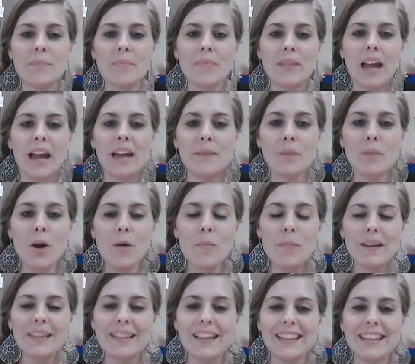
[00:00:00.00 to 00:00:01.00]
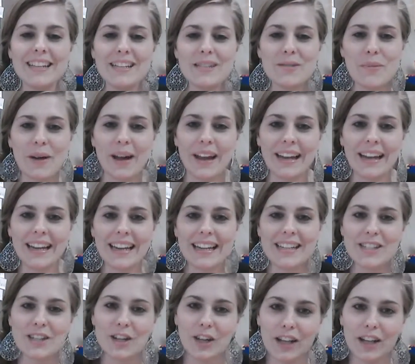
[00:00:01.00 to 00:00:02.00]
I'm hoping that this one
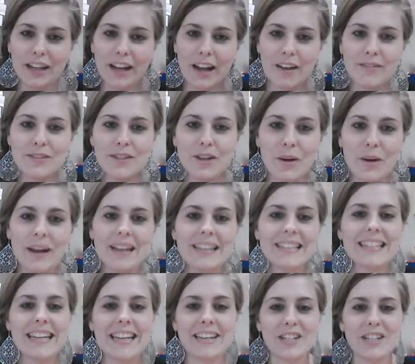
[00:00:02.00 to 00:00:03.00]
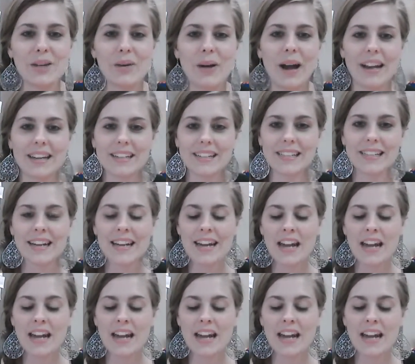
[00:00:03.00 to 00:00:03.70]
is good enough to go ahead and send to you guys.